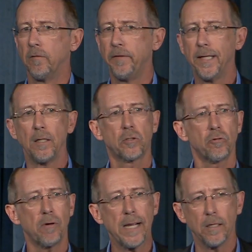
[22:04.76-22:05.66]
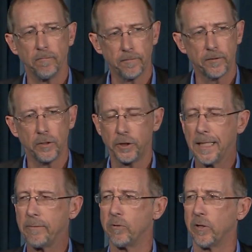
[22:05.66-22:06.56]
Fidel triumphed on
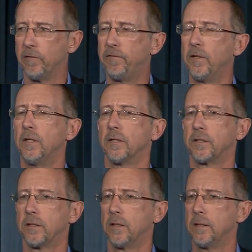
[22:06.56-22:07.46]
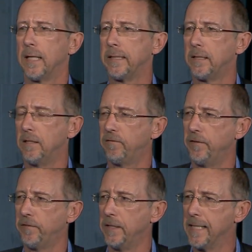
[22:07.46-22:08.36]
January the 1st,
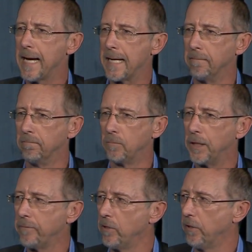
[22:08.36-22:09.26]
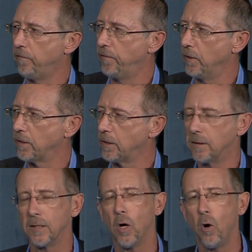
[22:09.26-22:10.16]
1959. January the 1st
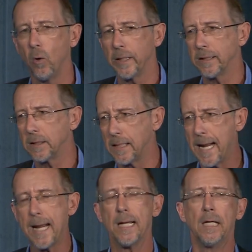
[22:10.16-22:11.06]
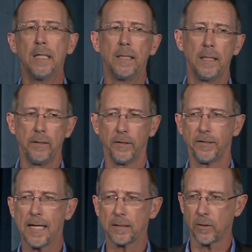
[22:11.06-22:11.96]
is the holiest day in the
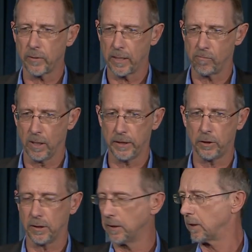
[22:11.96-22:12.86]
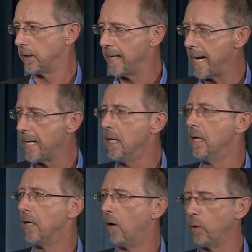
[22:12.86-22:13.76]
Santeria religion. It's the day
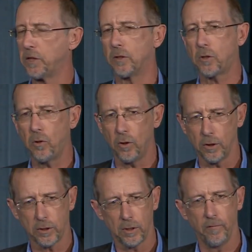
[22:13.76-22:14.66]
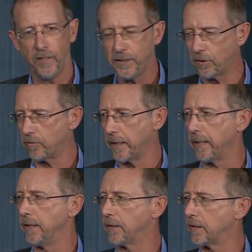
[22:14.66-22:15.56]
on which the course of
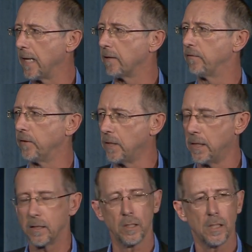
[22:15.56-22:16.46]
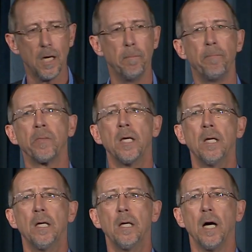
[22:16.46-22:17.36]
history is set for the year to come.
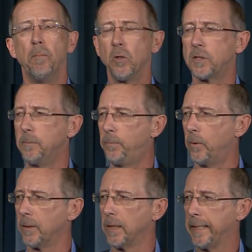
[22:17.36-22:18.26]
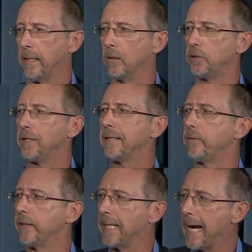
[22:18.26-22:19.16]
And most importantly, on
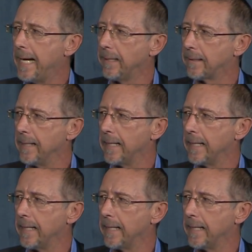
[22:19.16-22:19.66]
January the 8th,